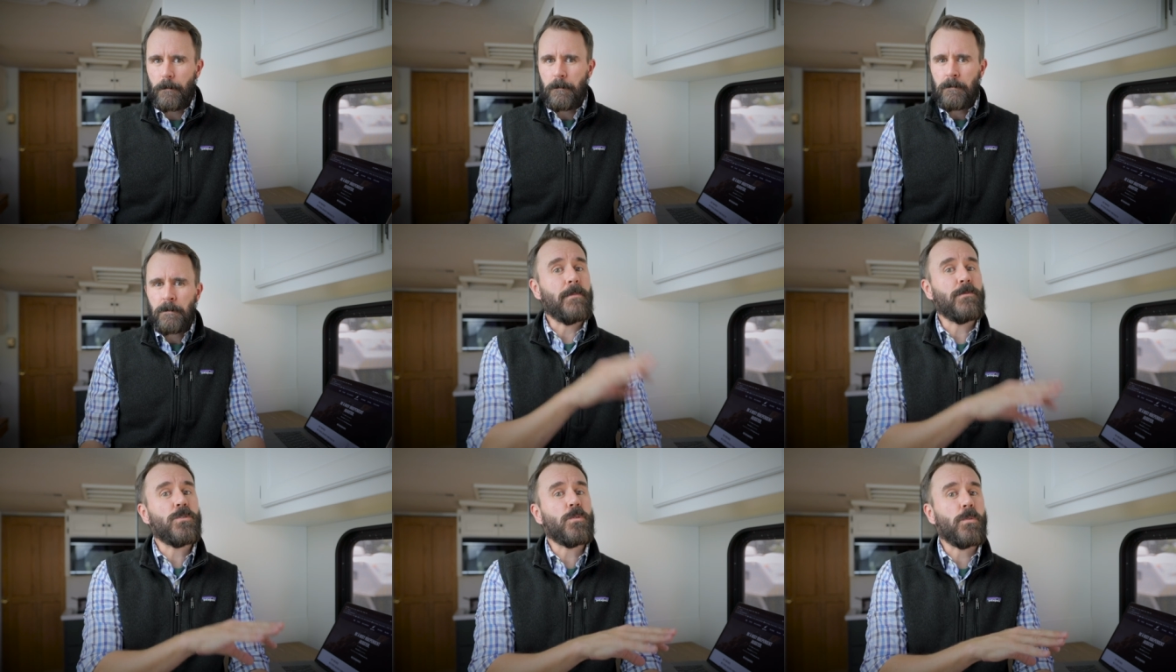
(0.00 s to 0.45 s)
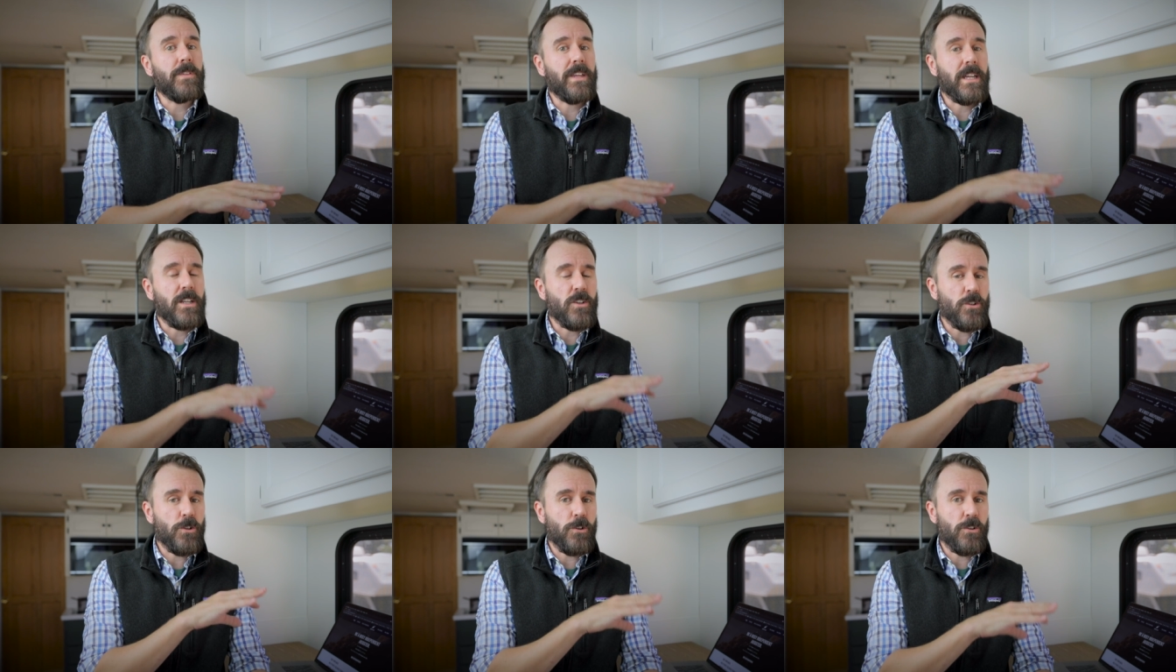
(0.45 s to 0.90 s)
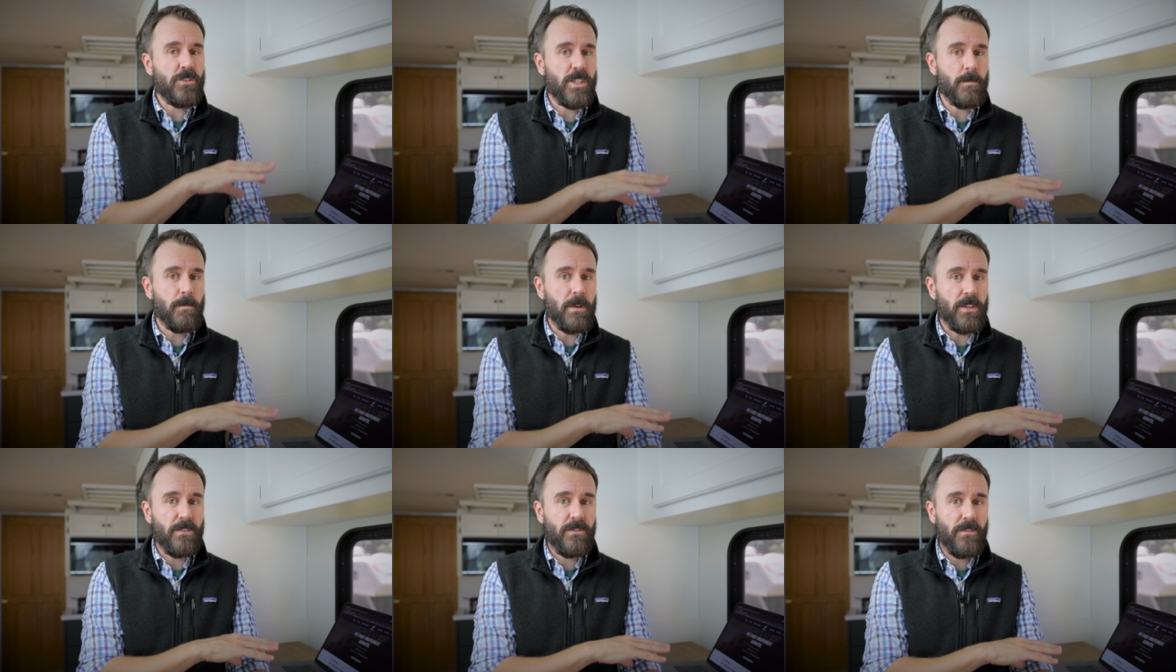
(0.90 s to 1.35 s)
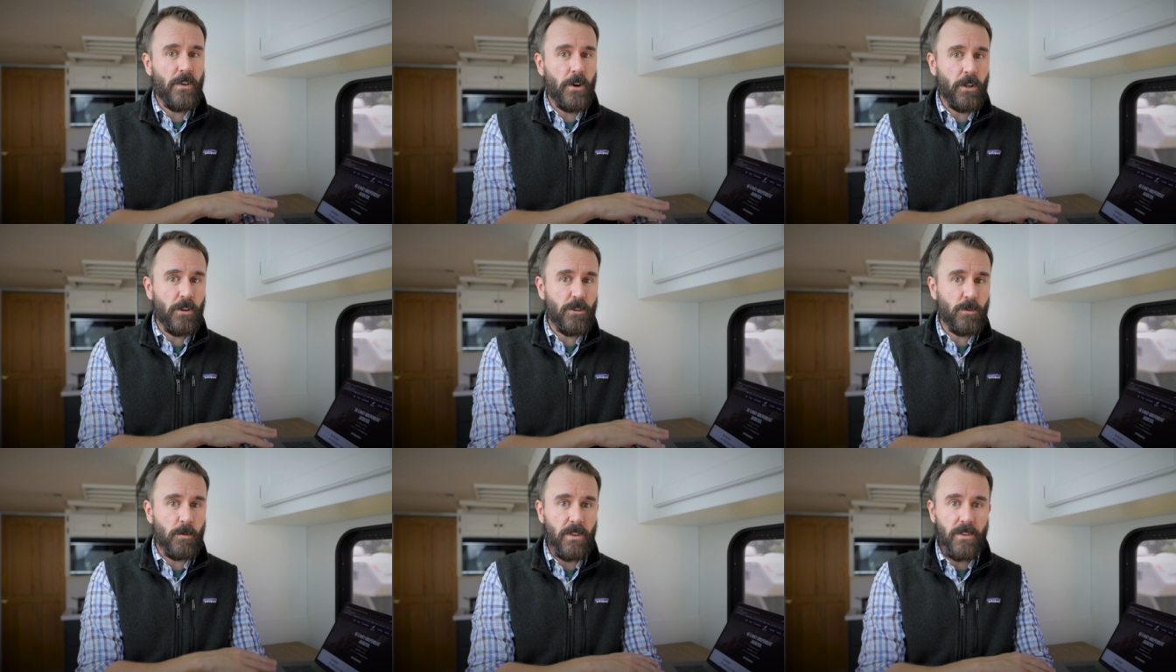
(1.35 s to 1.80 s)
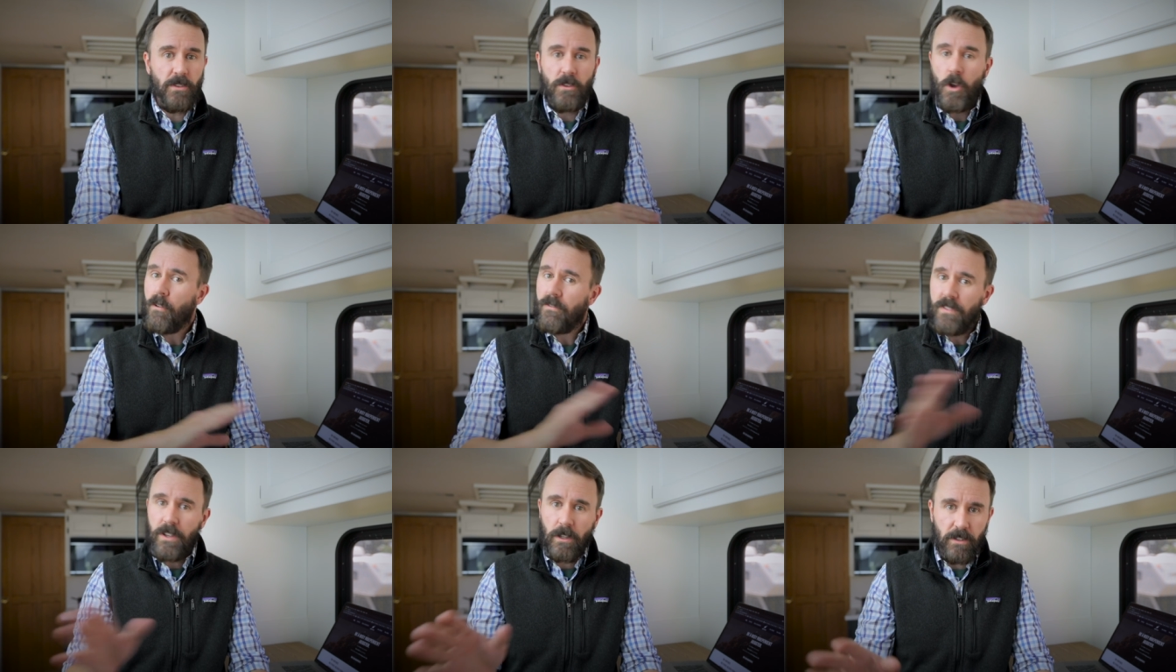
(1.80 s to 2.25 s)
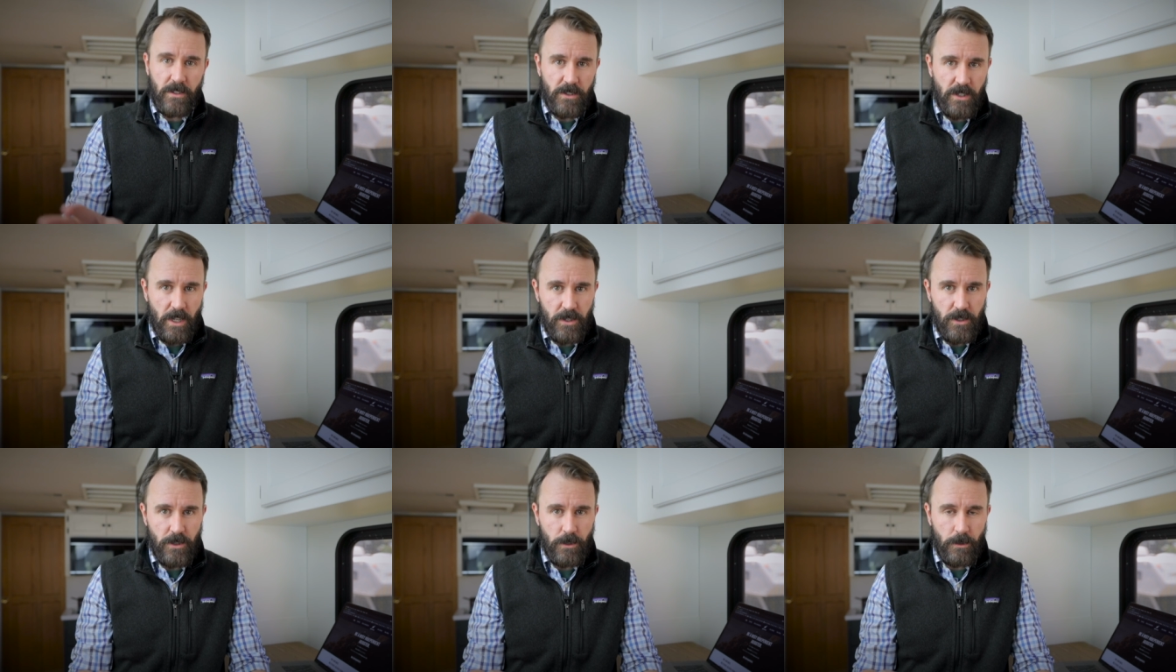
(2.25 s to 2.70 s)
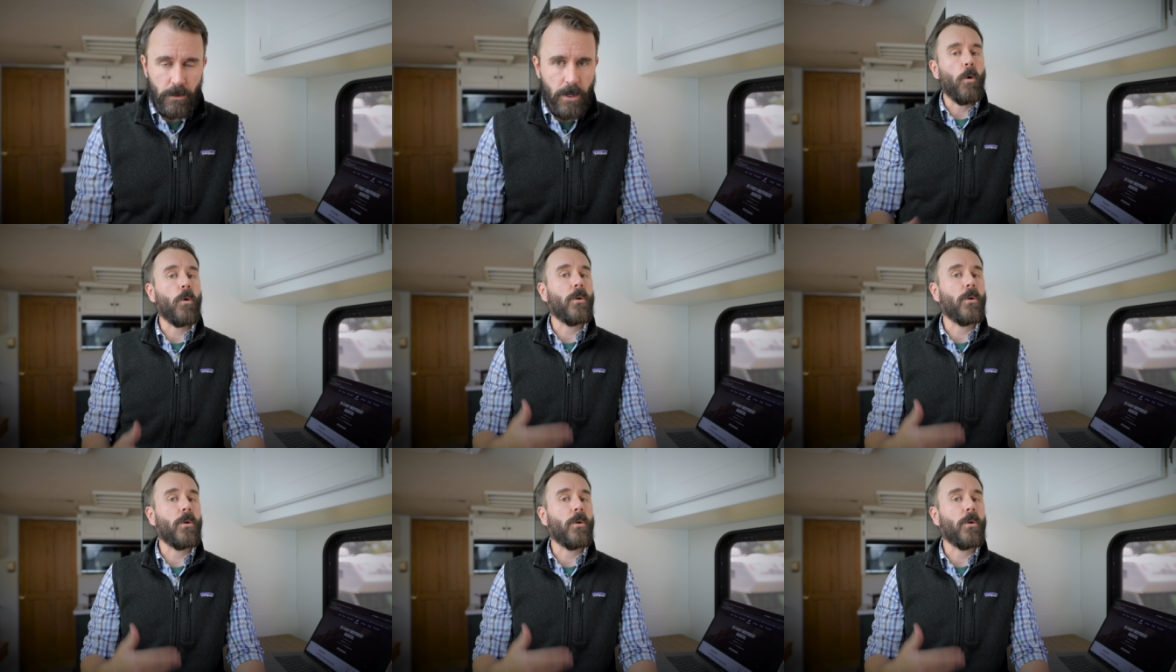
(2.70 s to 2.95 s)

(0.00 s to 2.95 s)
claims where the insured submits photos with no field adjuster,